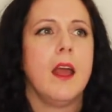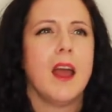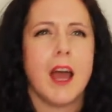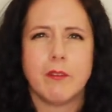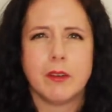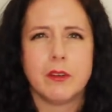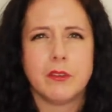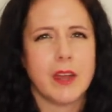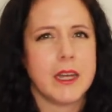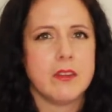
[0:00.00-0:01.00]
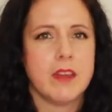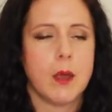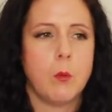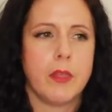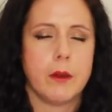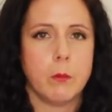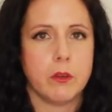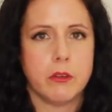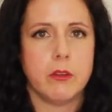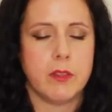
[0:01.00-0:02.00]
Haven't decided yet whether I
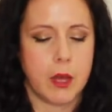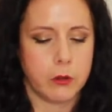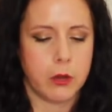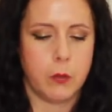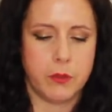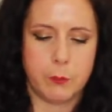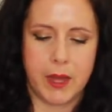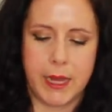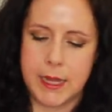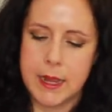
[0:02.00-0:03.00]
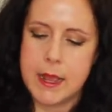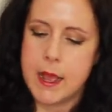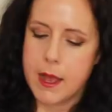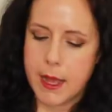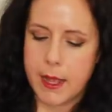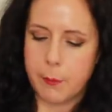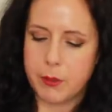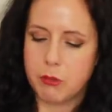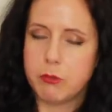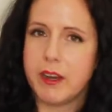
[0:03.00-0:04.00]
want to do that or not with mine, but
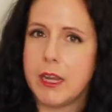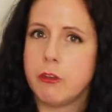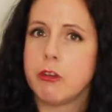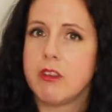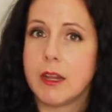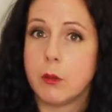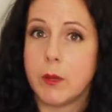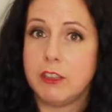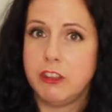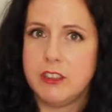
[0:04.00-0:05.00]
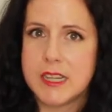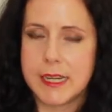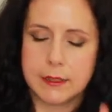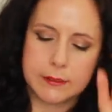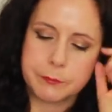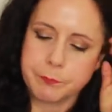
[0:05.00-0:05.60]
it was very interesting the way she did it.